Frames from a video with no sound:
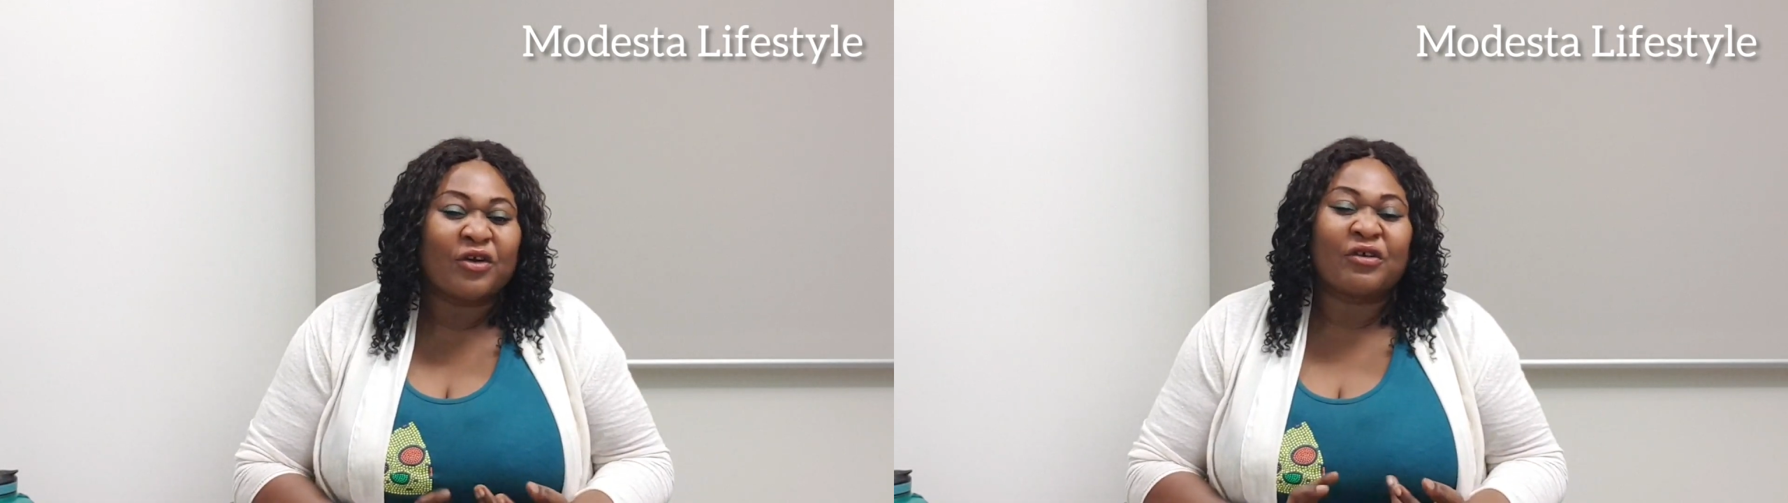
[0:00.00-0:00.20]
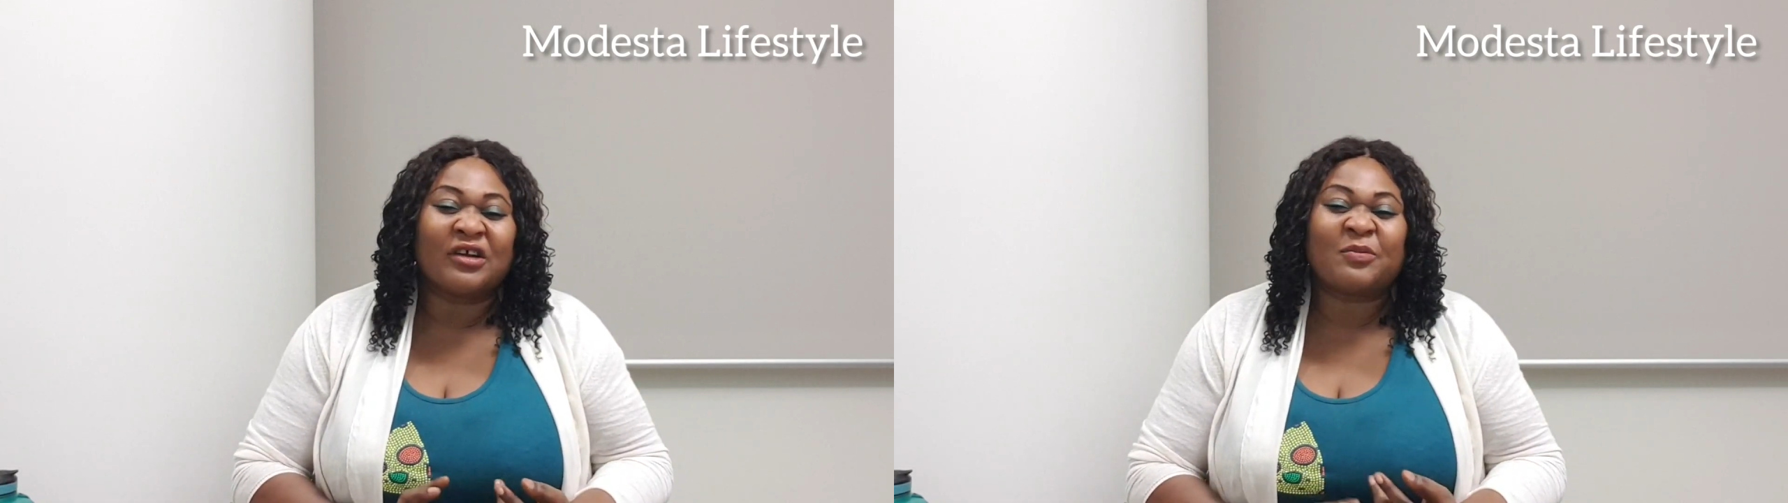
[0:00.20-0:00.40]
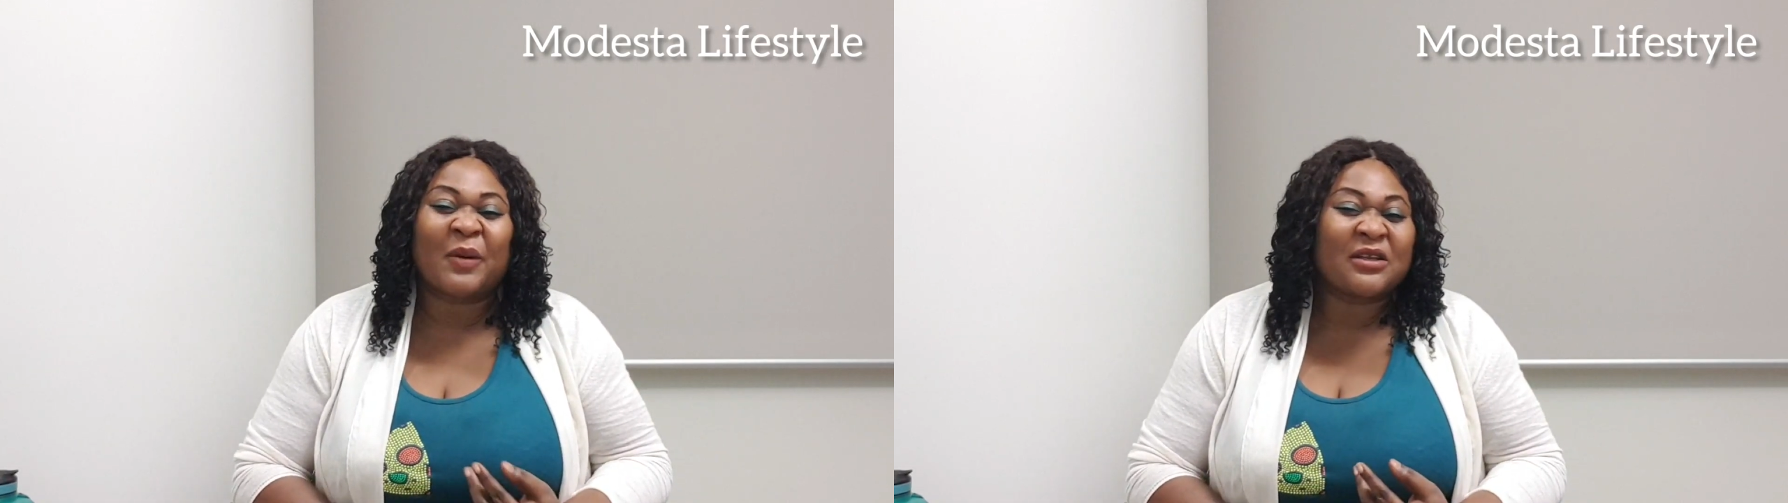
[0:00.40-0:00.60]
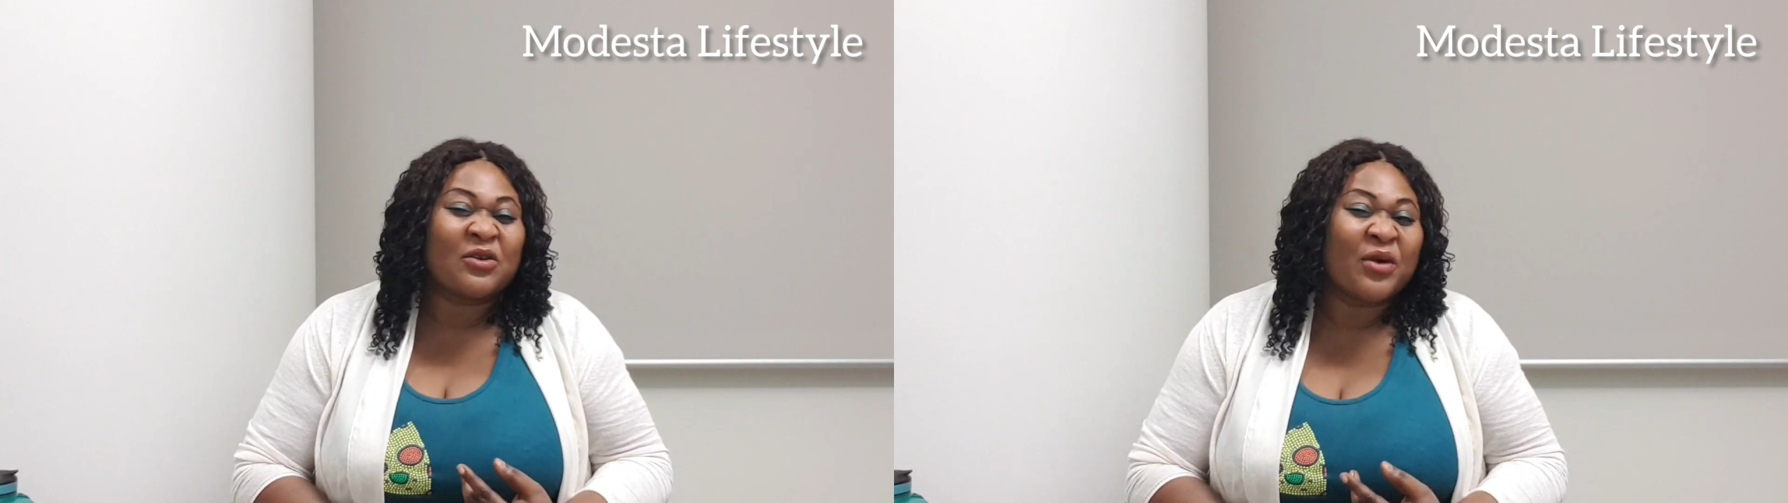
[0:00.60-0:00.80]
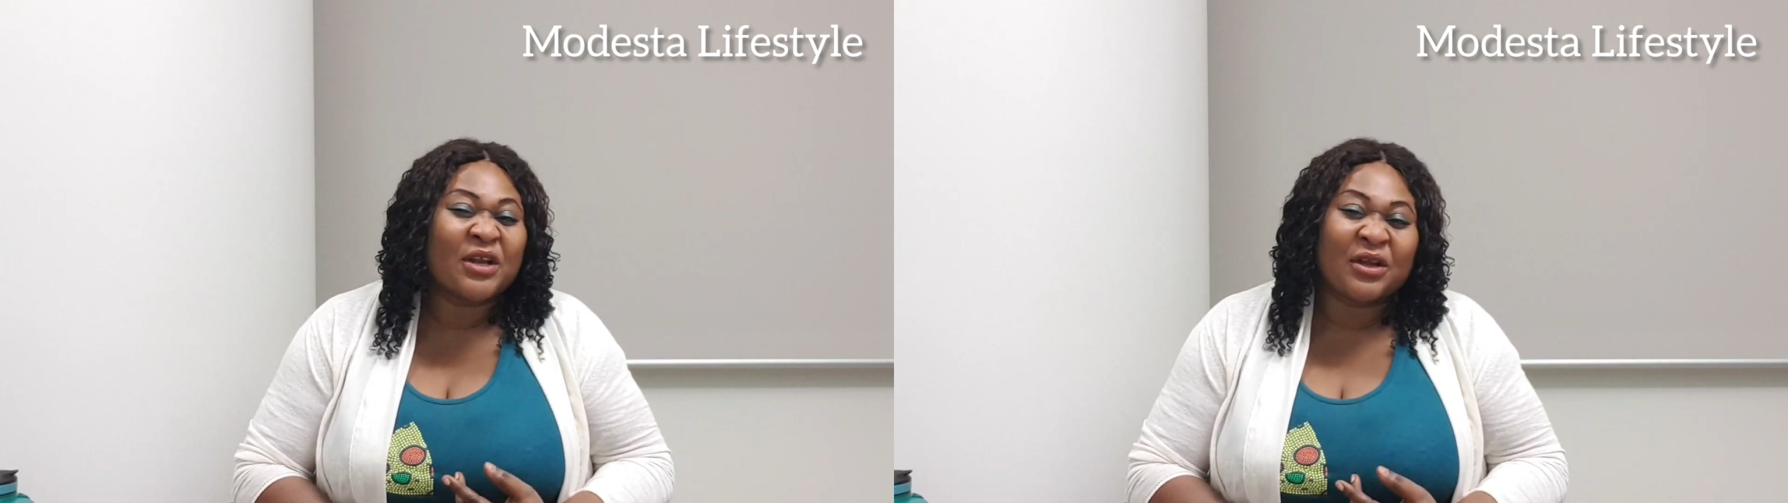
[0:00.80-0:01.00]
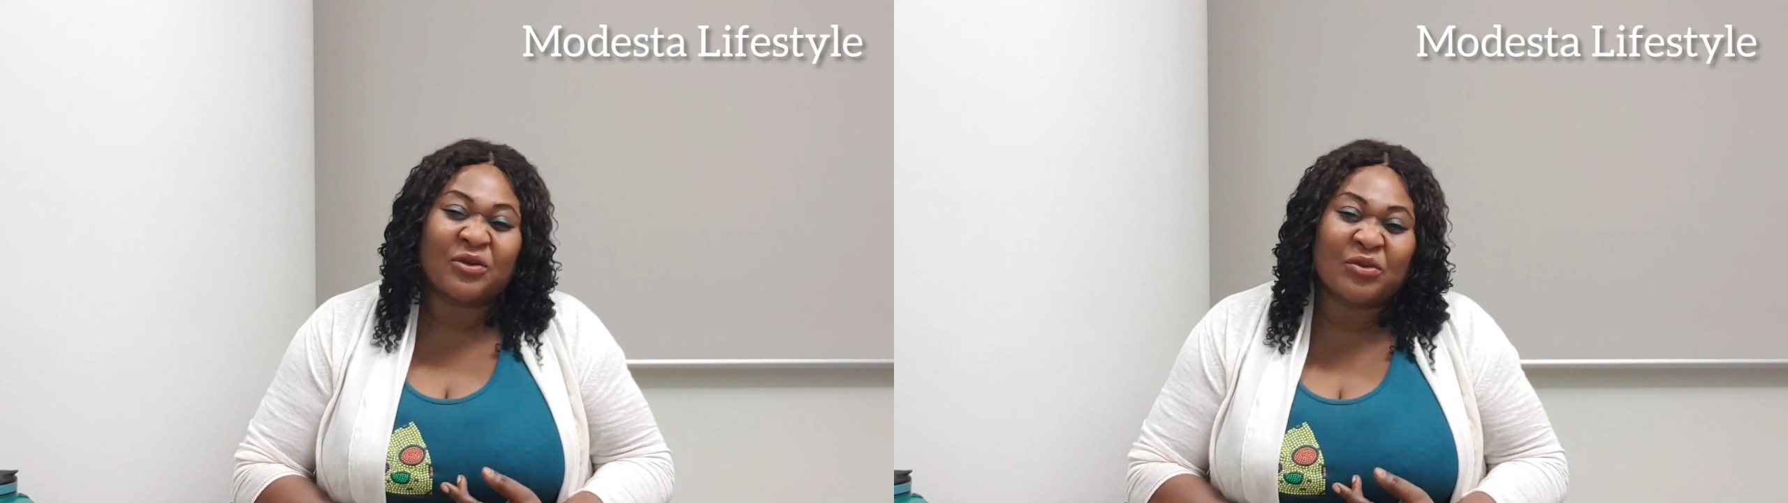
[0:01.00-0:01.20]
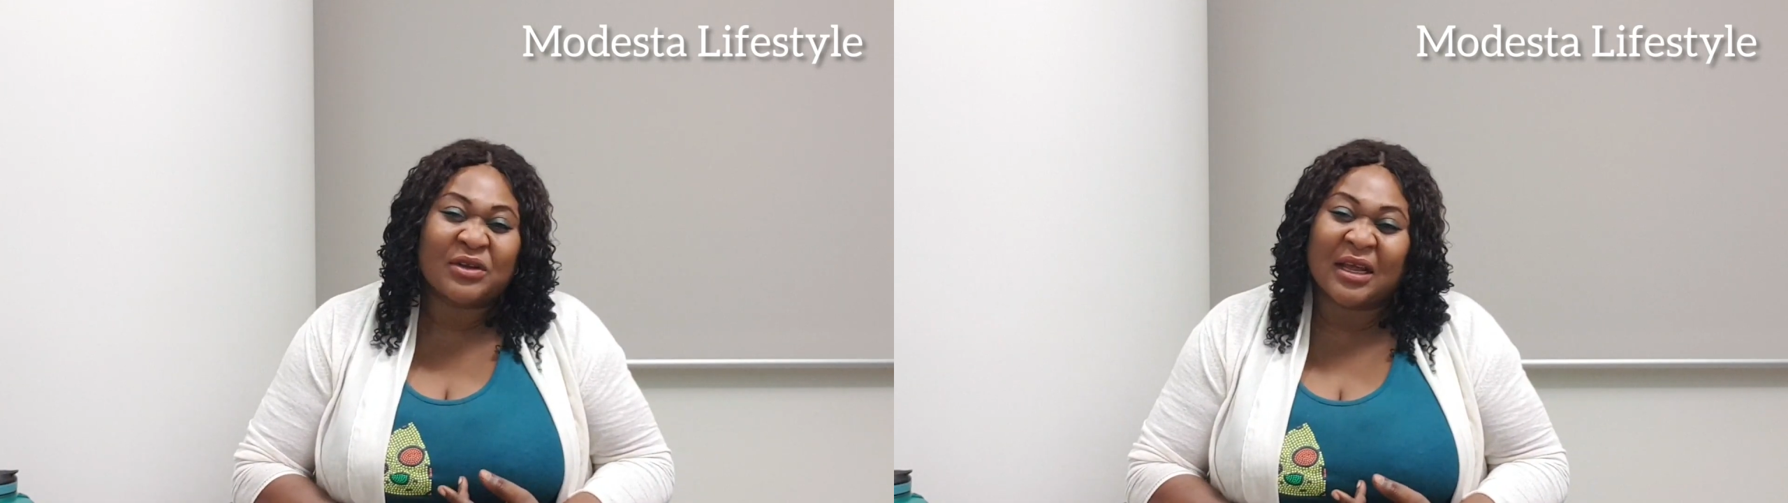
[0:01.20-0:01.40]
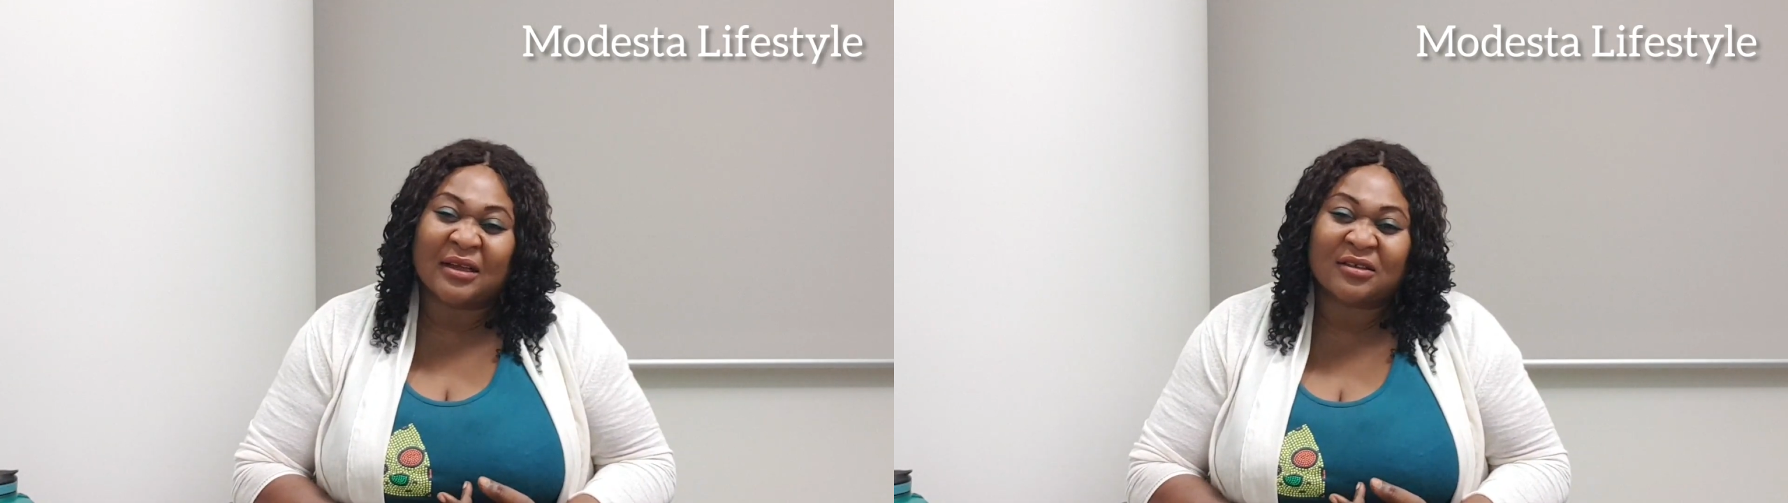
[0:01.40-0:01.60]
respect the way they do
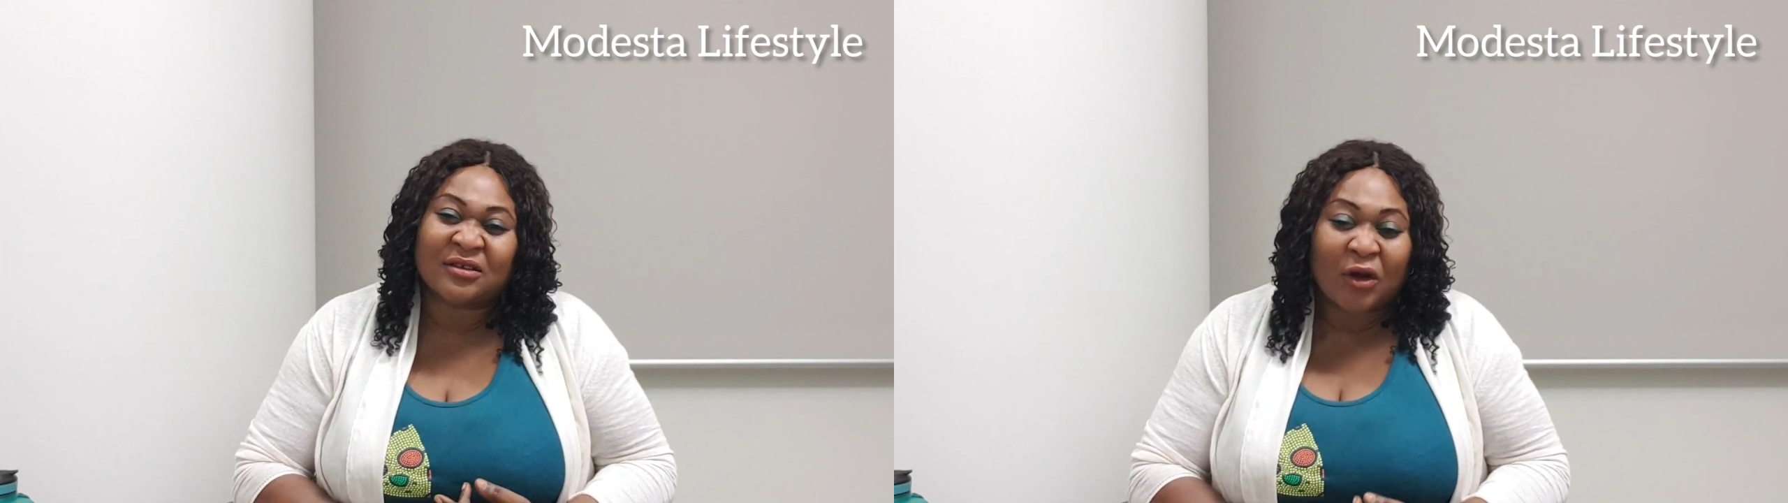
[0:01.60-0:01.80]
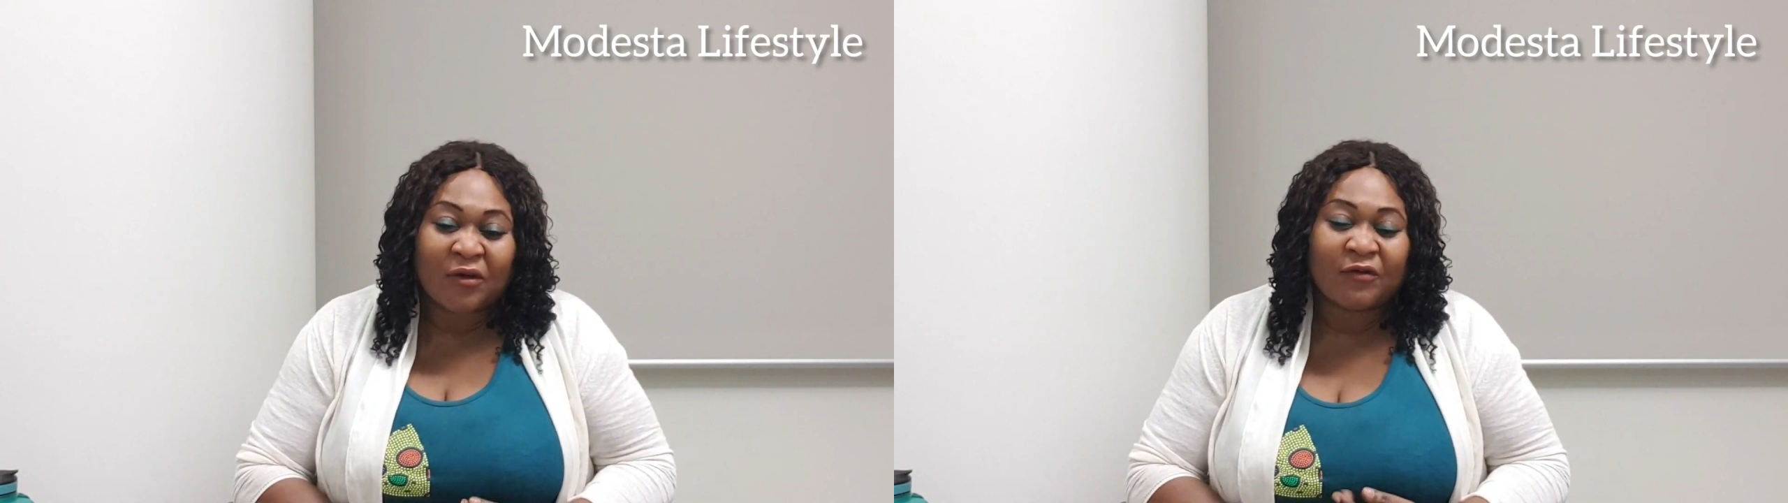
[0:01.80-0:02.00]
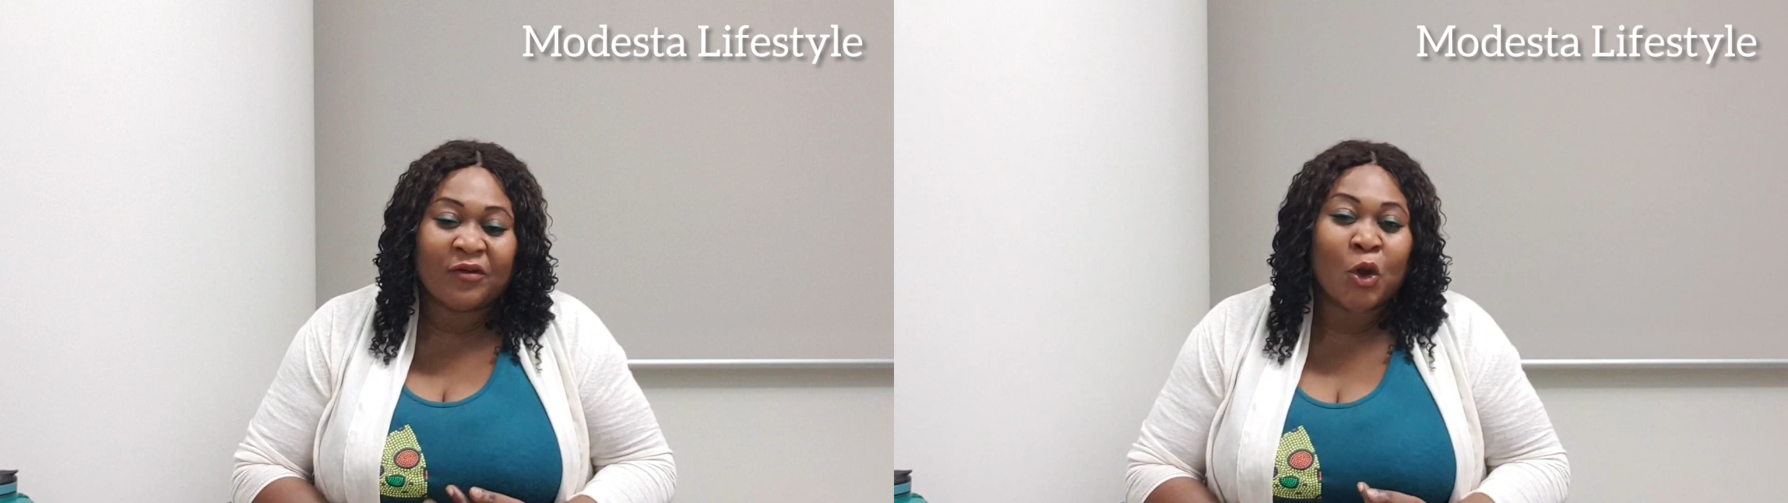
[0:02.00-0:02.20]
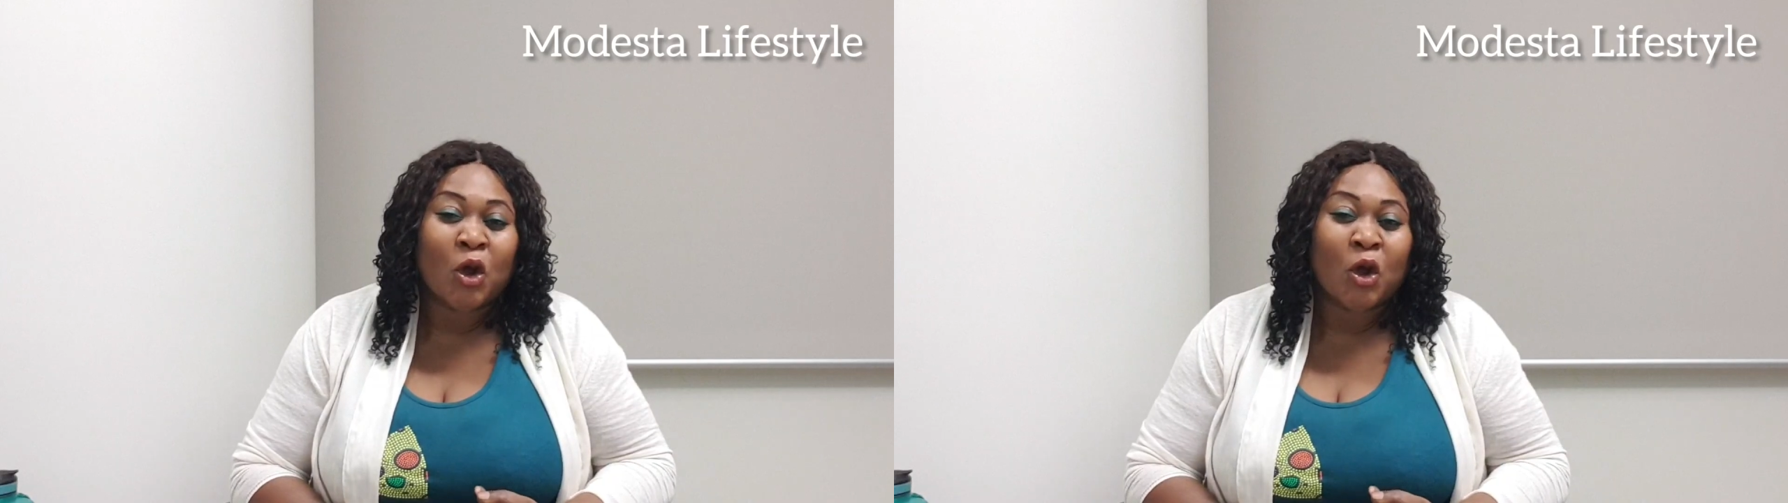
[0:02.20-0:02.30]
their stuff,